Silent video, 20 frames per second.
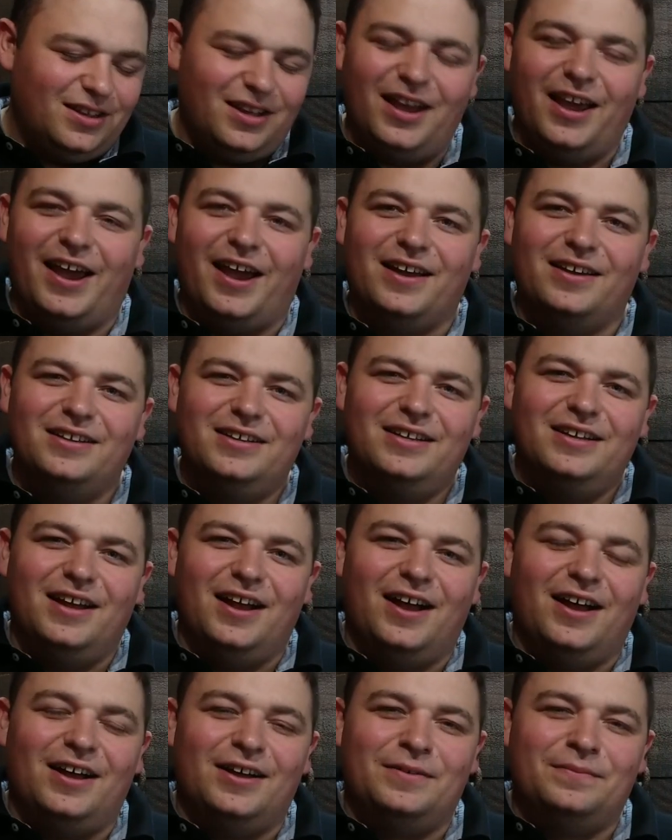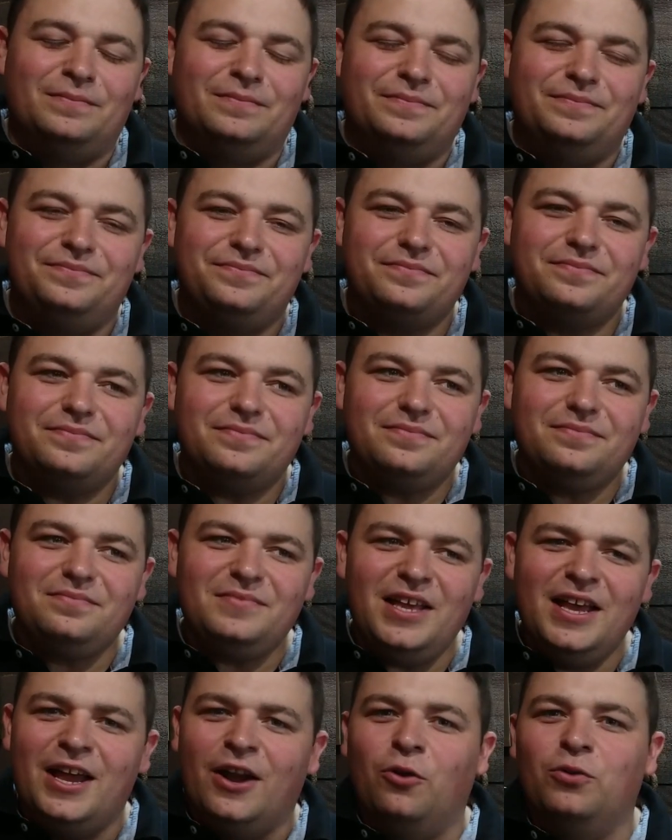Yeah. And
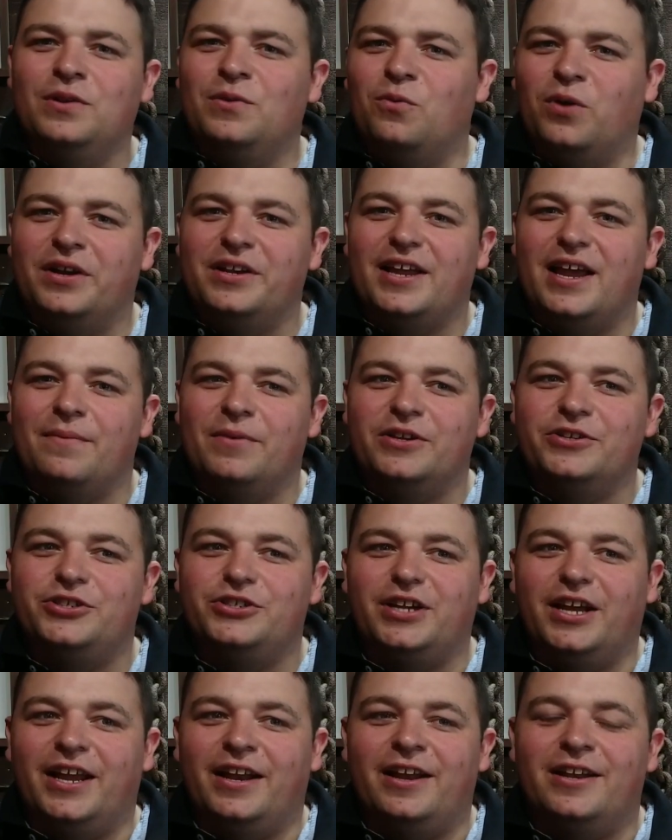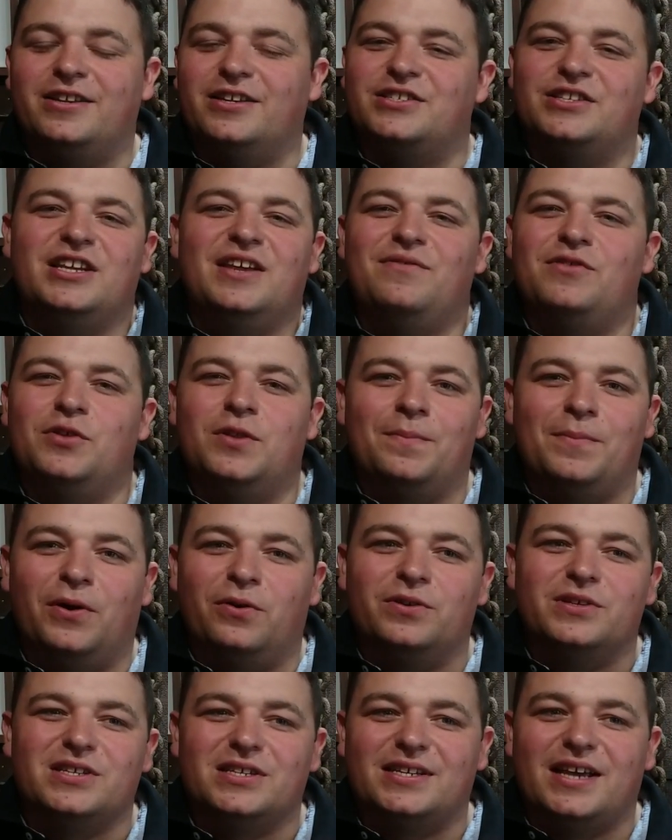only 1 damage, and it doesn't give you the
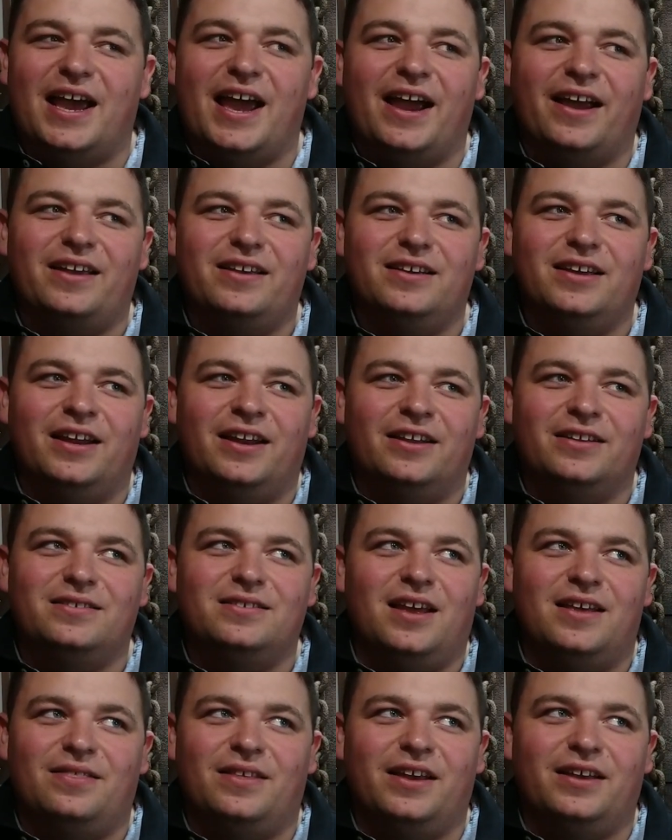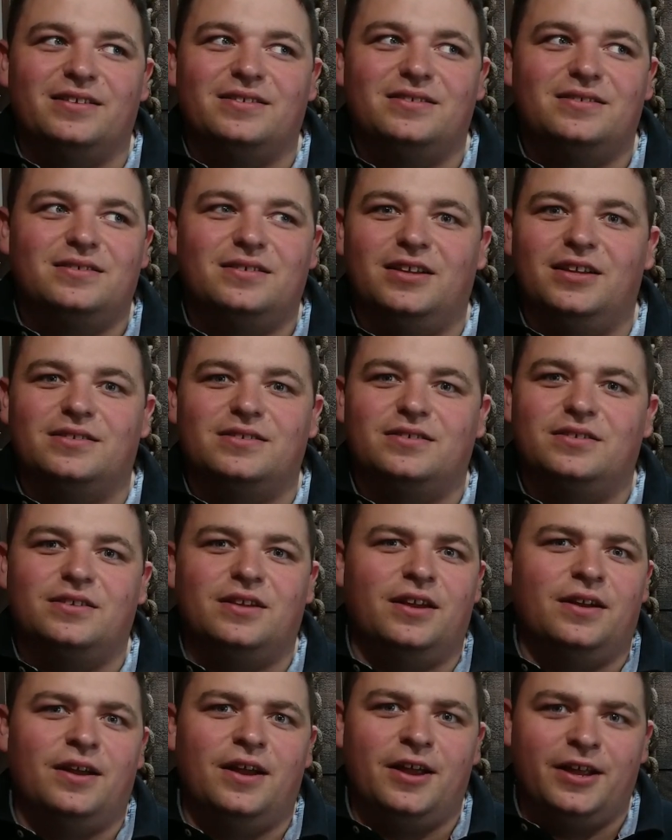bonus attack. And I think it's
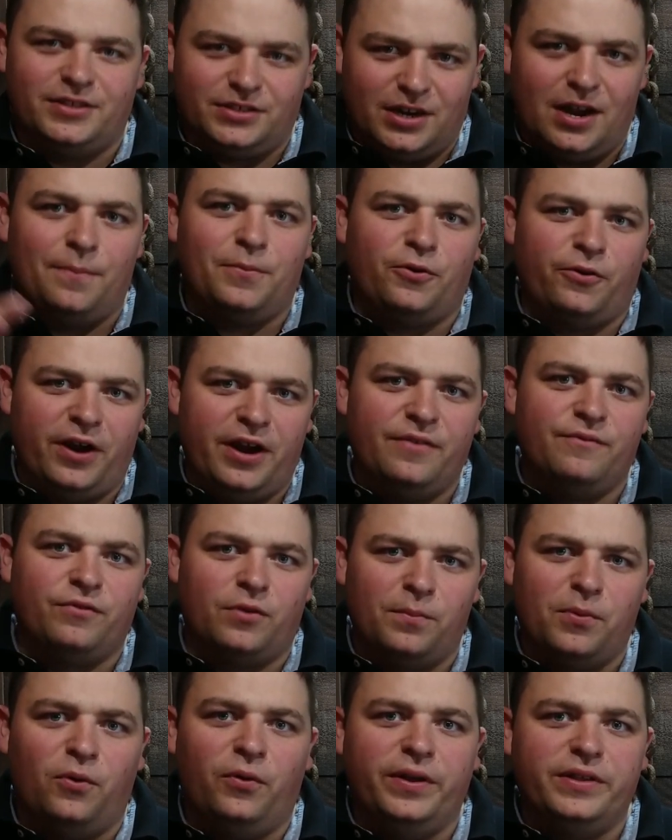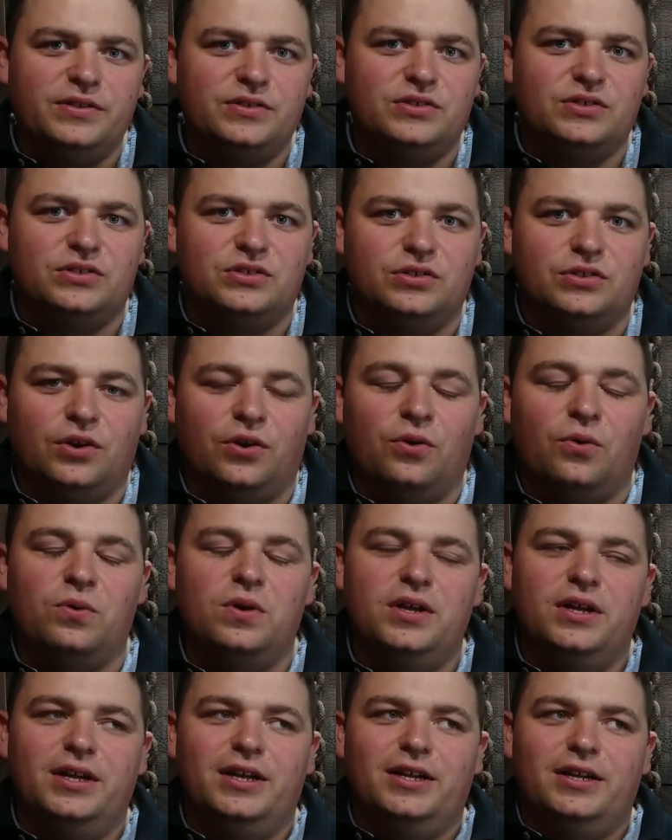an upgrade for points. So
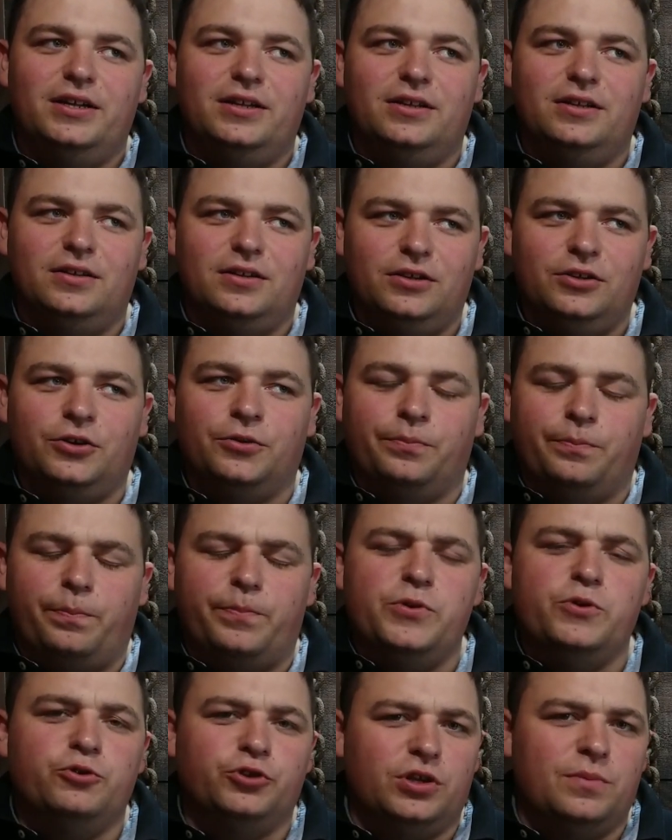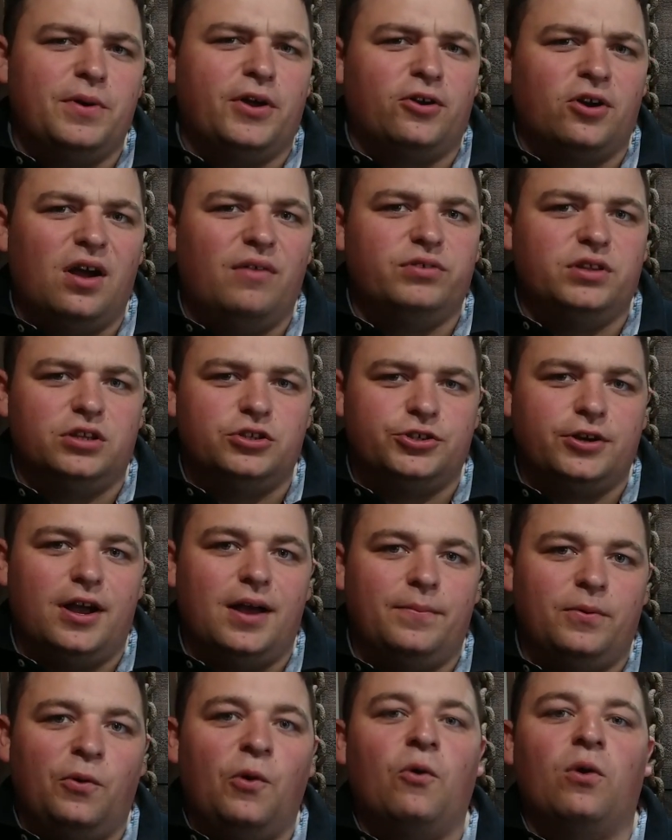you're usually better off with the
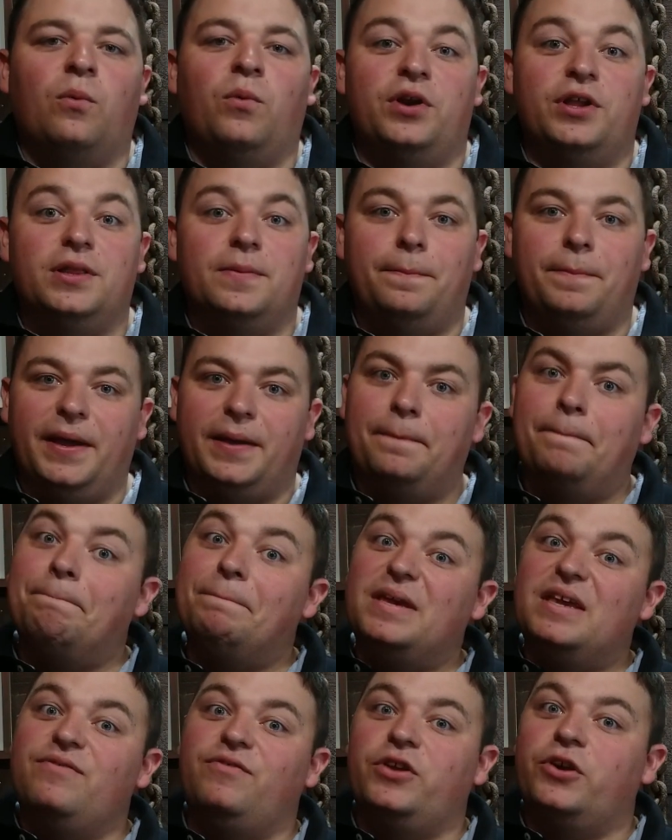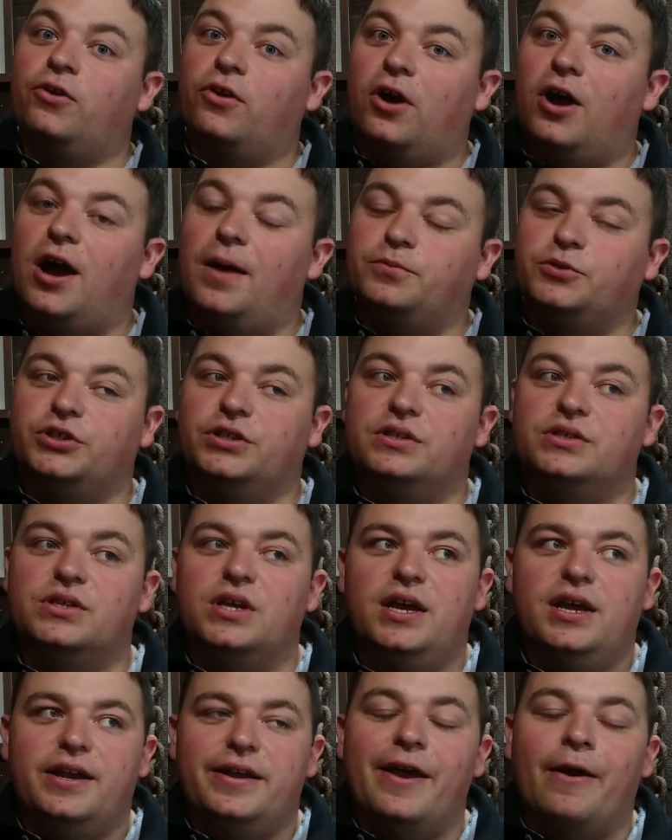choppa or one of the big beefier options.
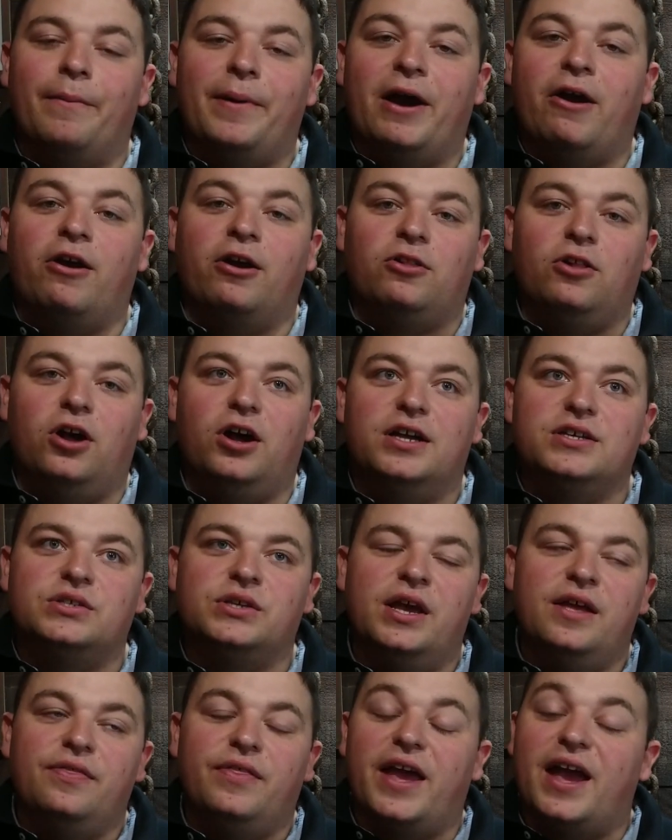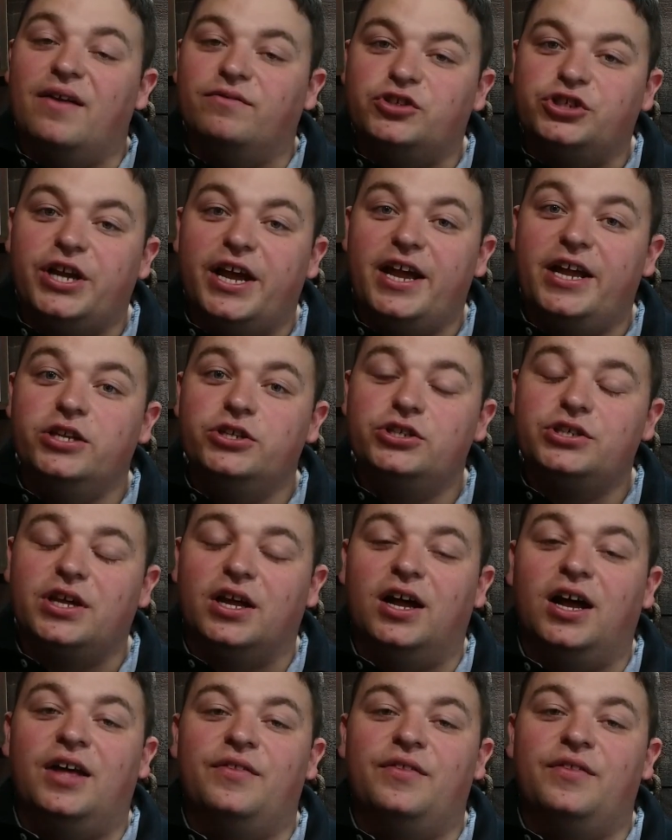Now, power claws, they have changed.